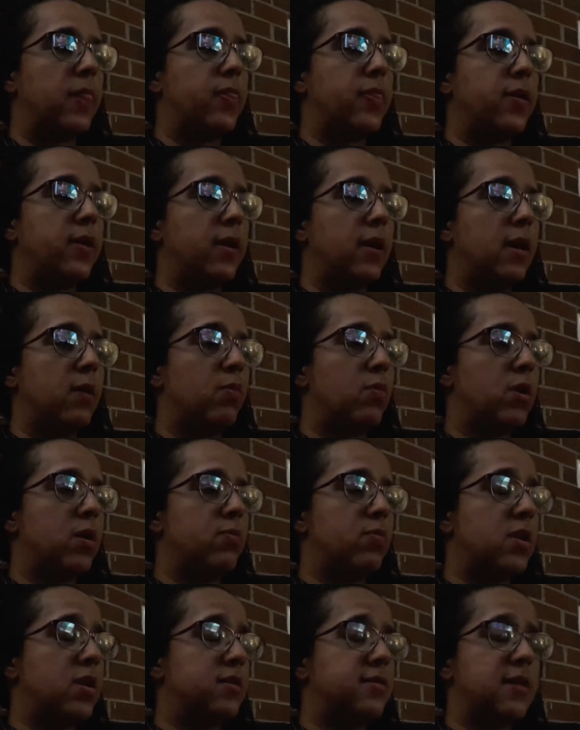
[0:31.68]

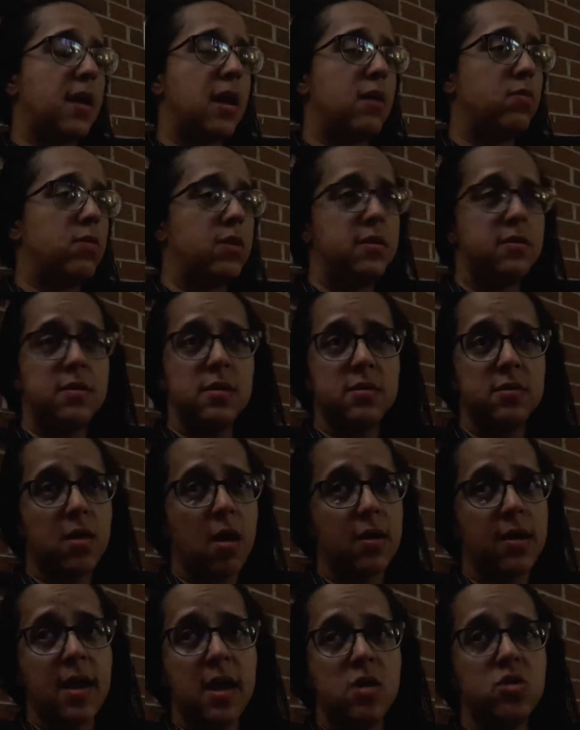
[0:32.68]
one of Tyrese's
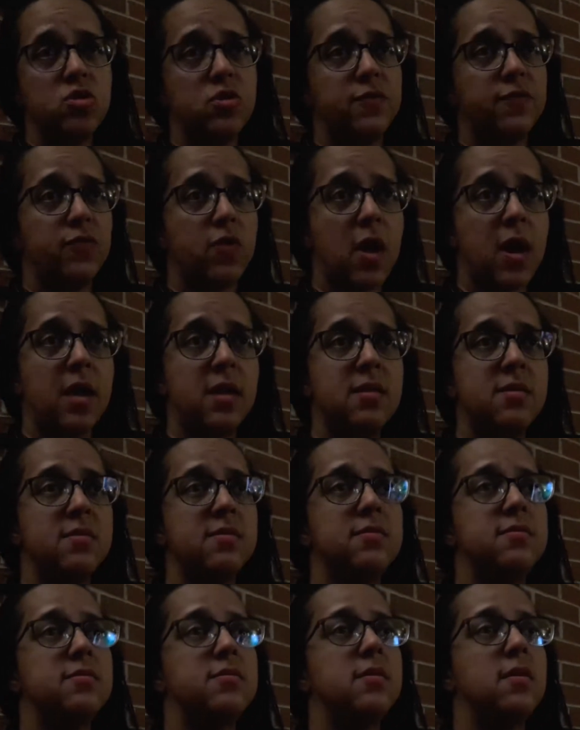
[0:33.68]
Caucasian
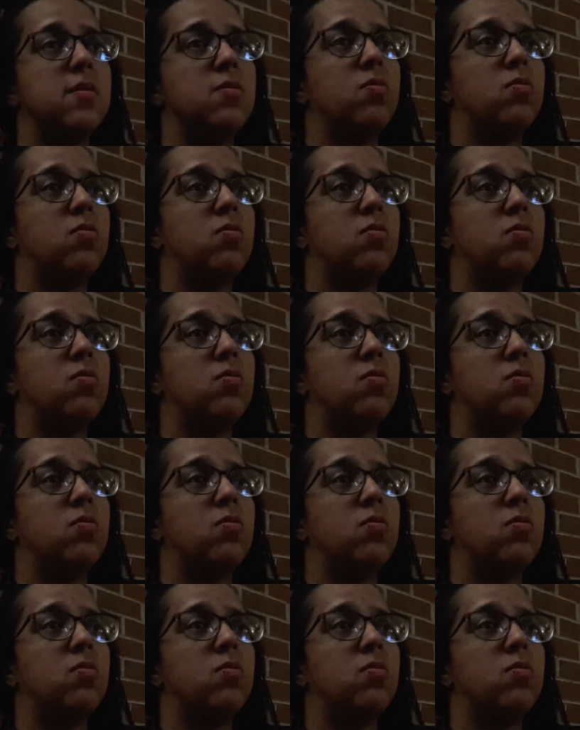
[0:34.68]
friends,